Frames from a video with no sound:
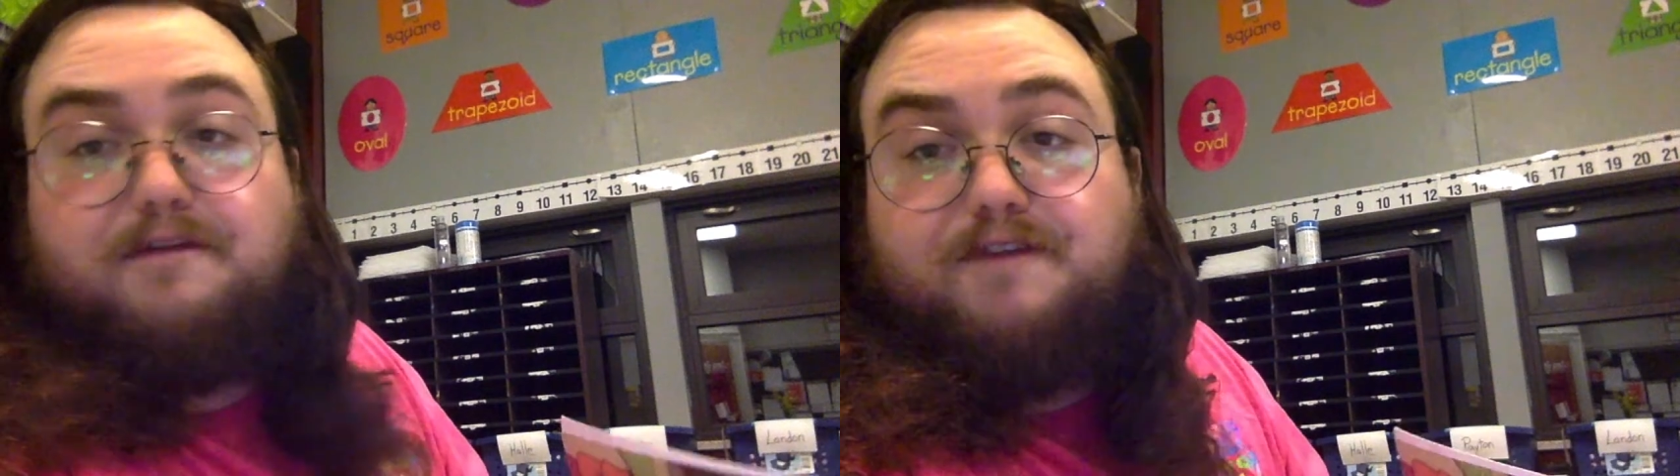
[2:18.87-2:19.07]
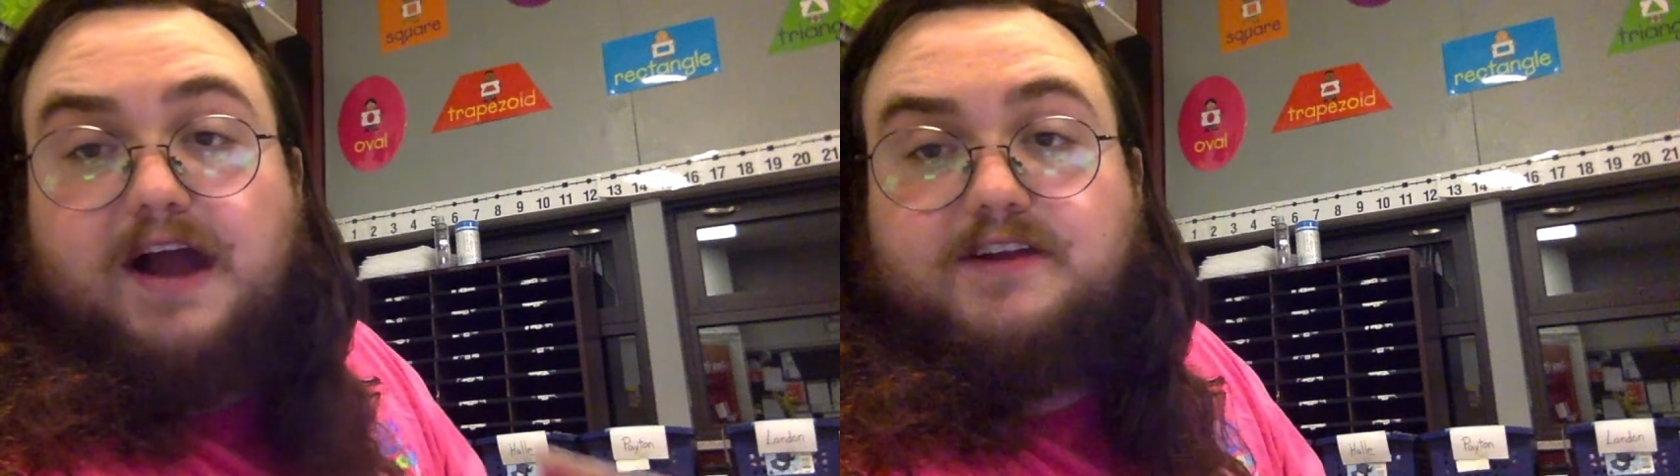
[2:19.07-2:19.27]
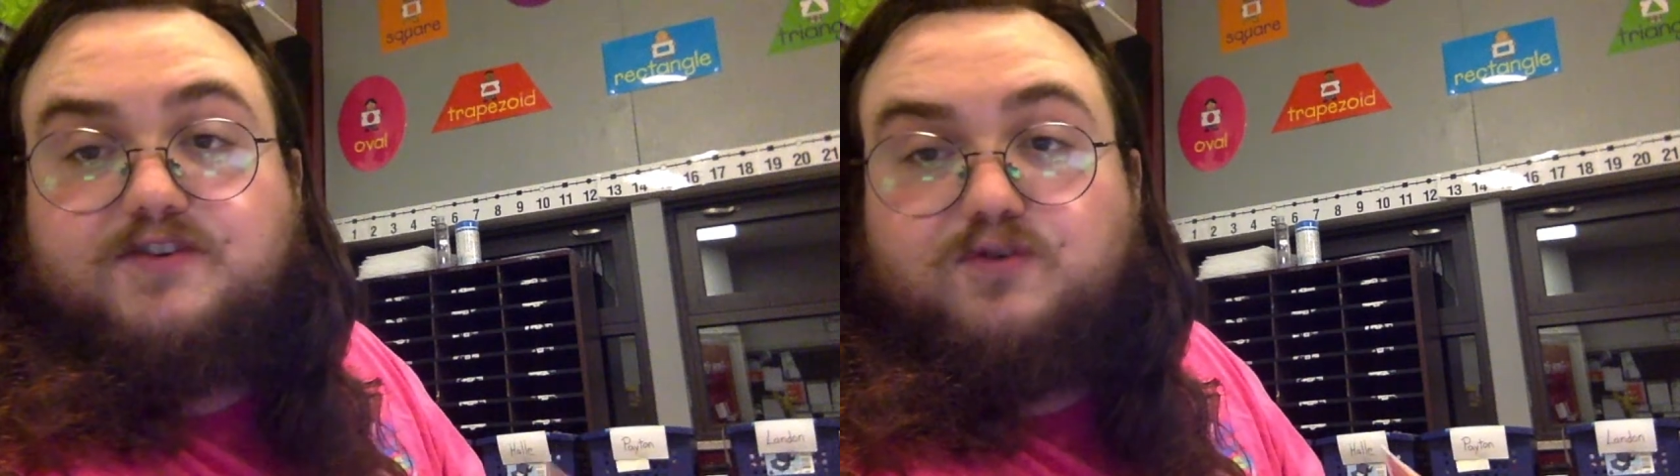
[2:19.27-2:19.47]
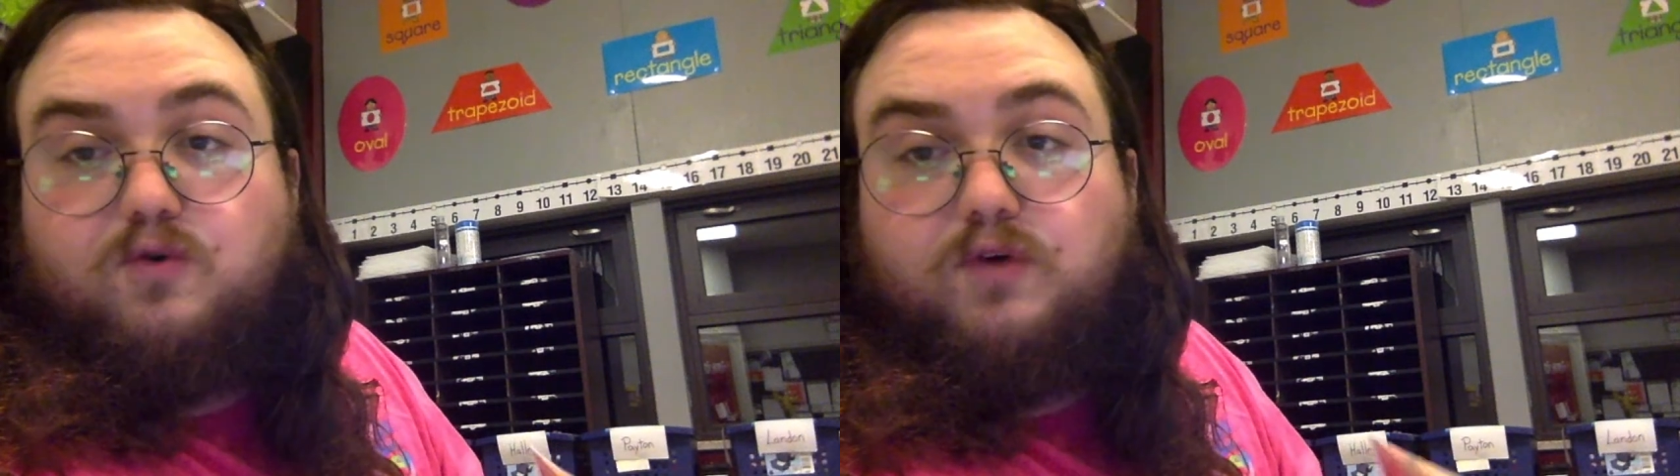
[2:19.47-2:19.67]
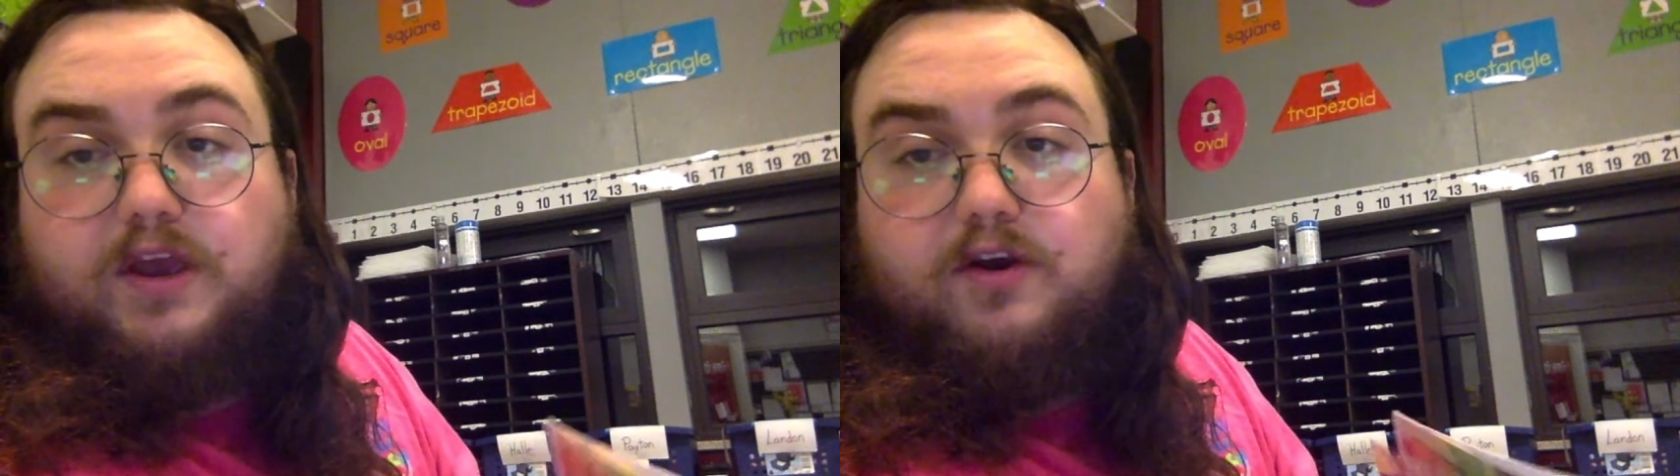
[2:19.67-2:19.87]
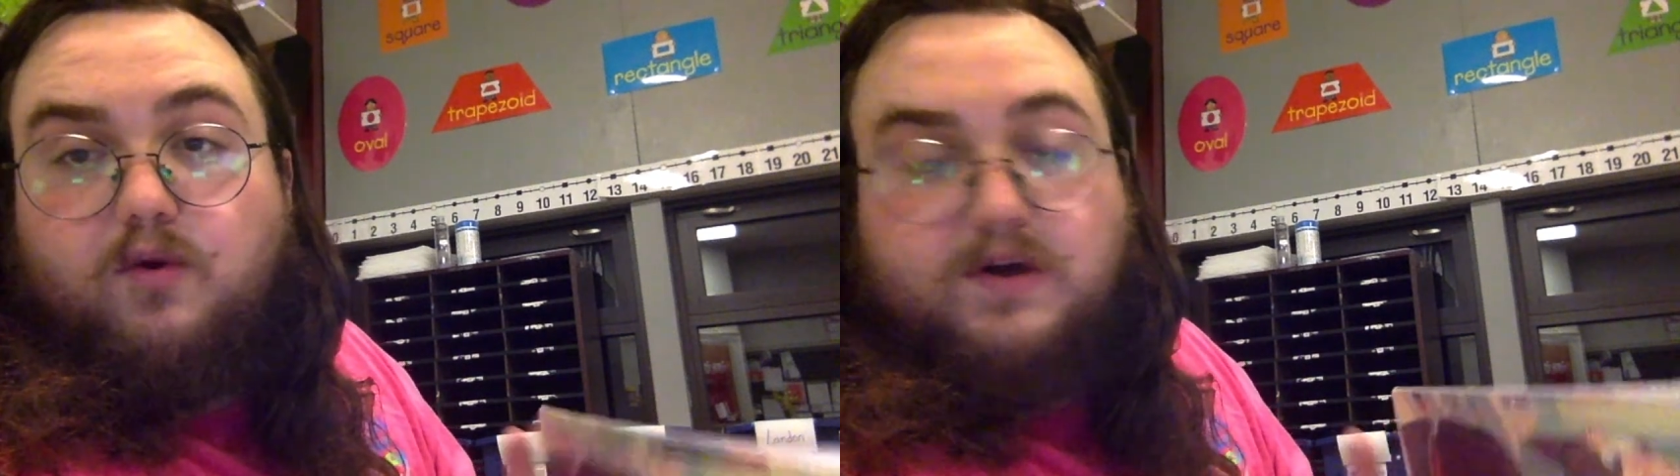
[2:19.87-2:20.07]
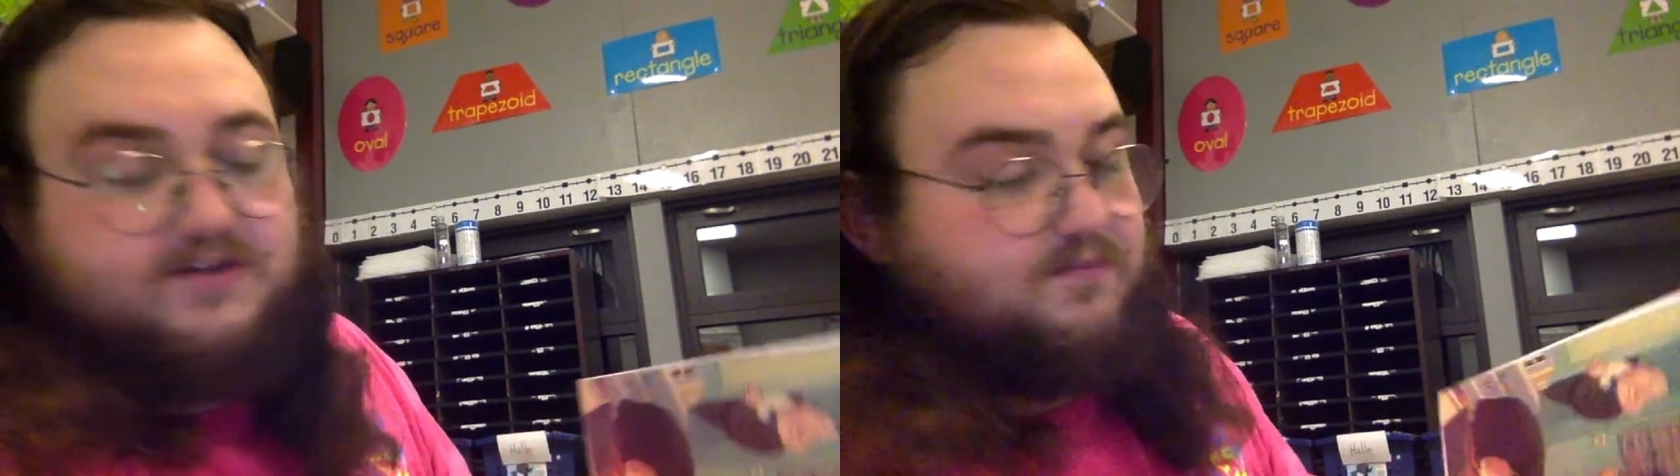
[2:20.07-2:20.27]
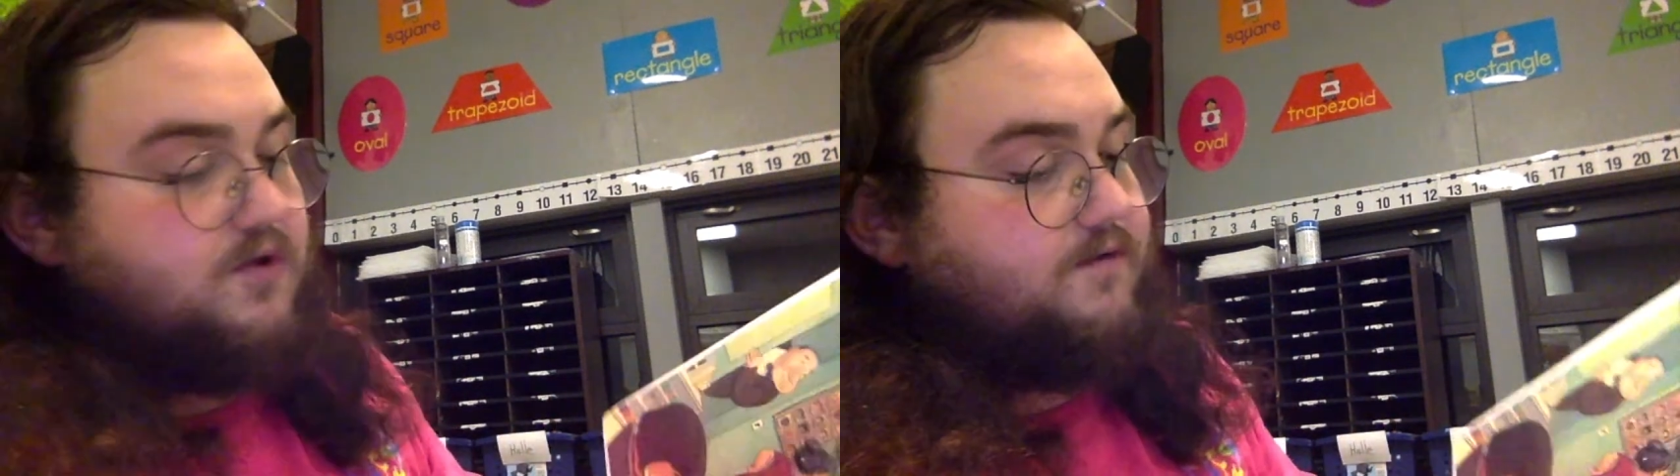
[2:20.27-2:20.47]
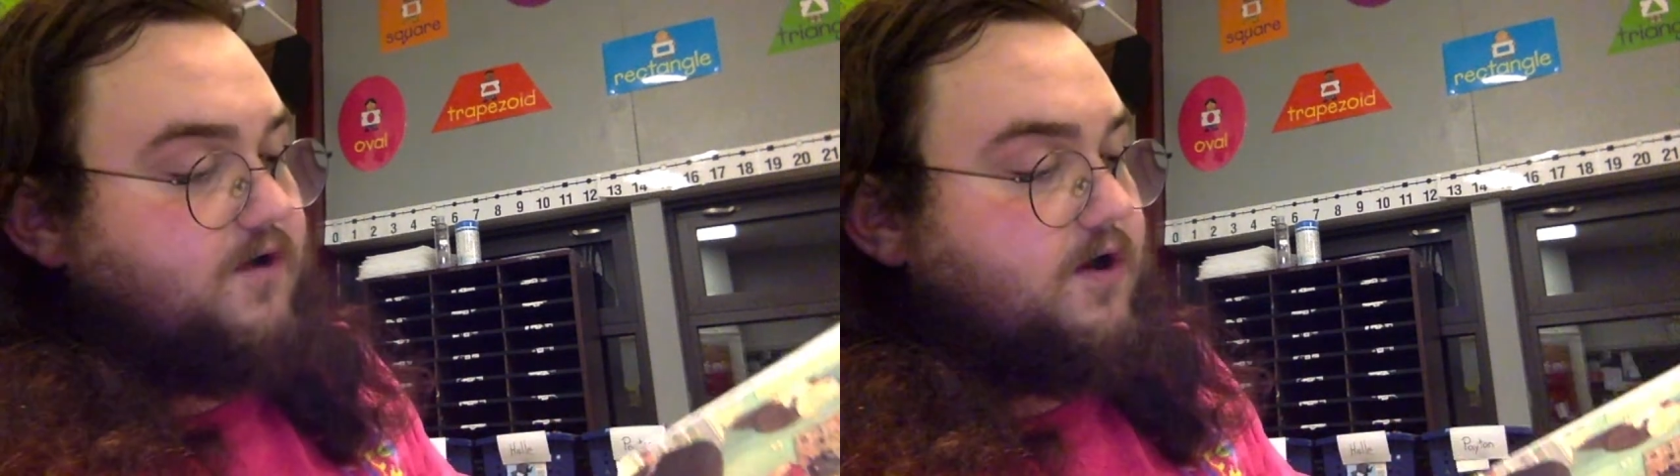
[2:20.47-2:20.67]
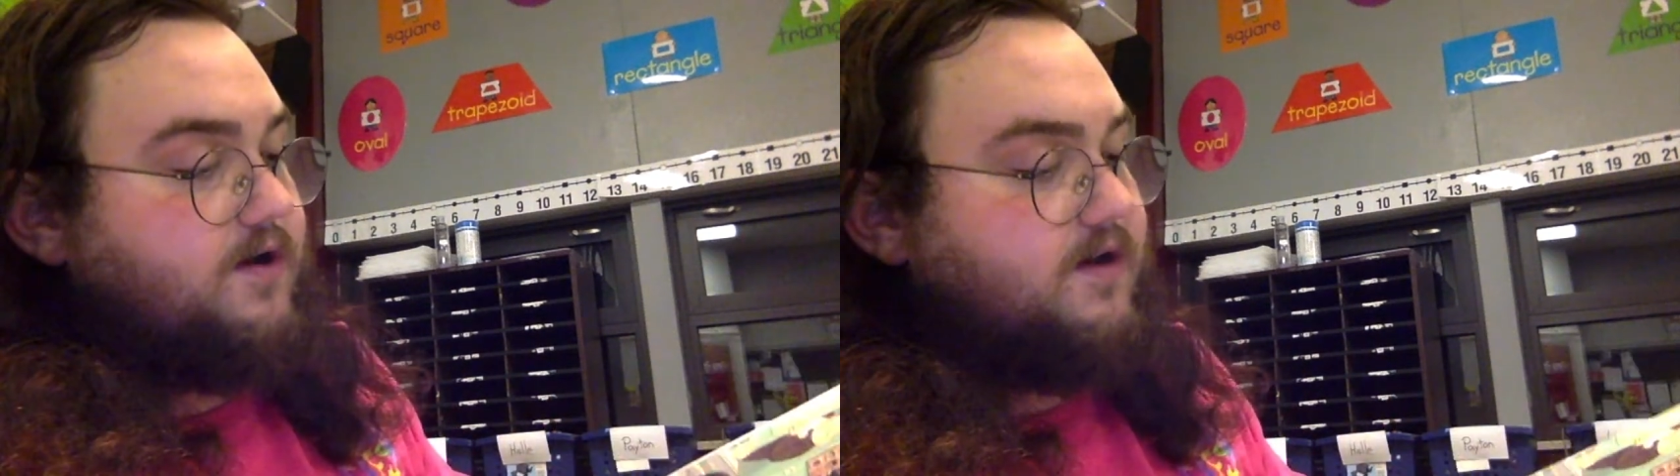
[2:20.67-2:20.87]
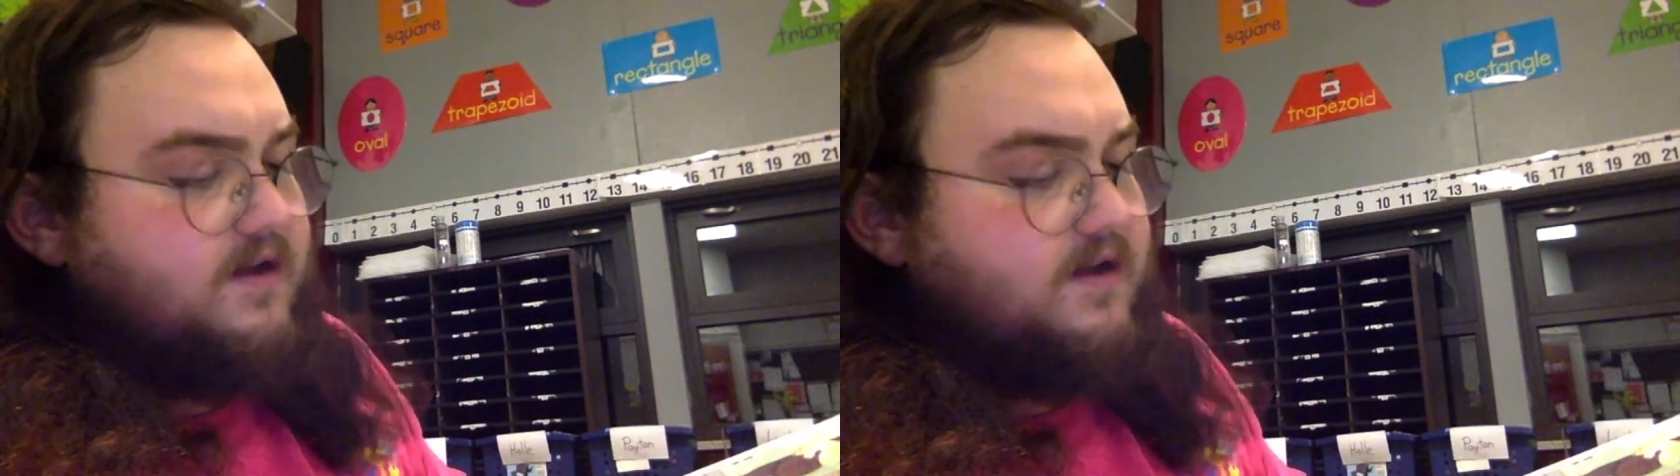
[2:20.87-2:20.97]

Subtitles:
fine school here at West Boulevard.